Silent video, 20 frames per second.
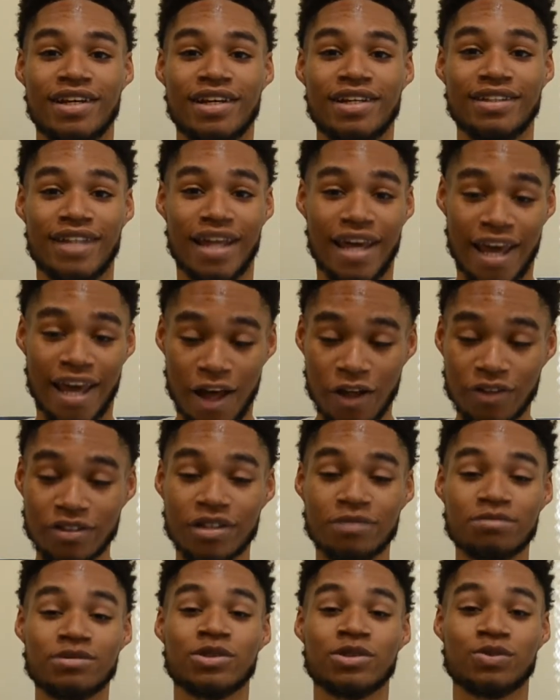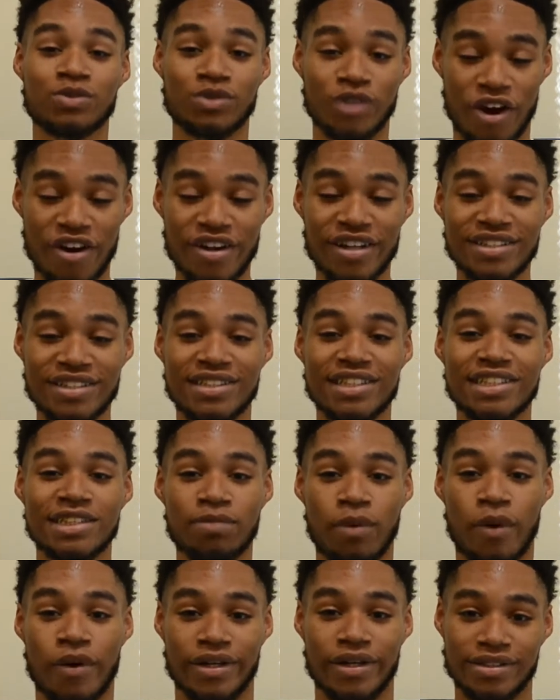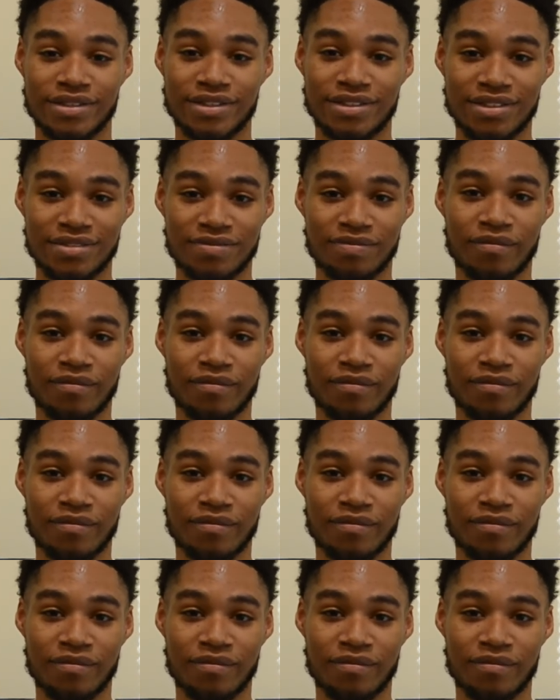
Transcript: They held them to 36 points.